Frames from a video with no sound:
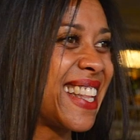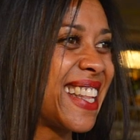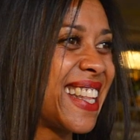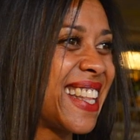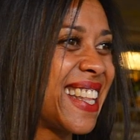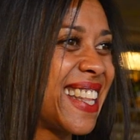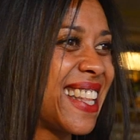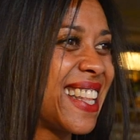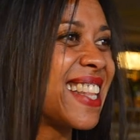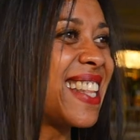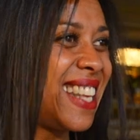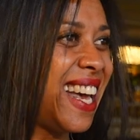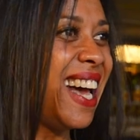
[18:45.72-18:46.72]
relate to
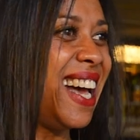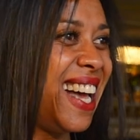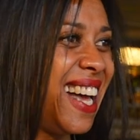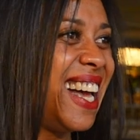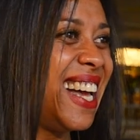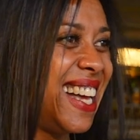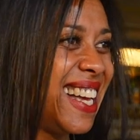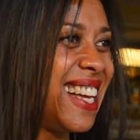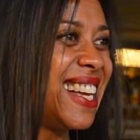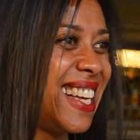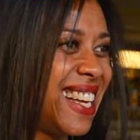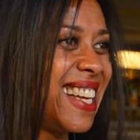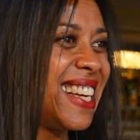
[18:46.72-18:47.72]
that. You know, when you're so
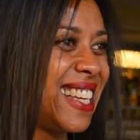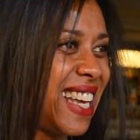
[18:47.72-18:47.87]
determined